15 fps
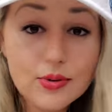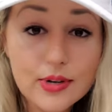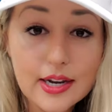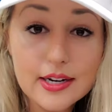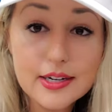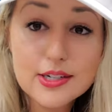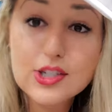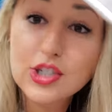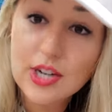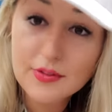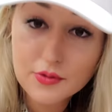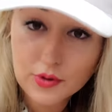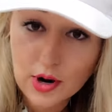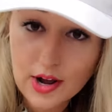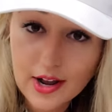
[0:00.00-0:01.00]
created
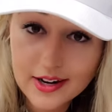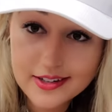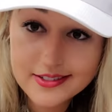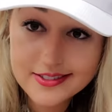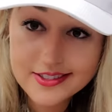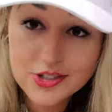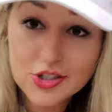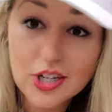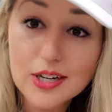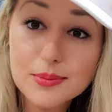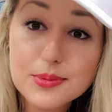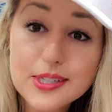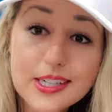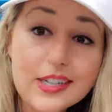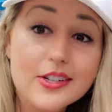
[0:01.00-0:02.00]

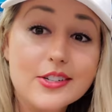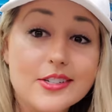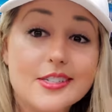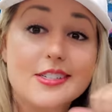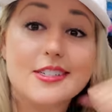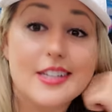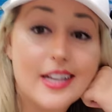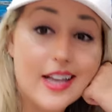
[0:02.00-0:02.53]
chevron-shaped gears.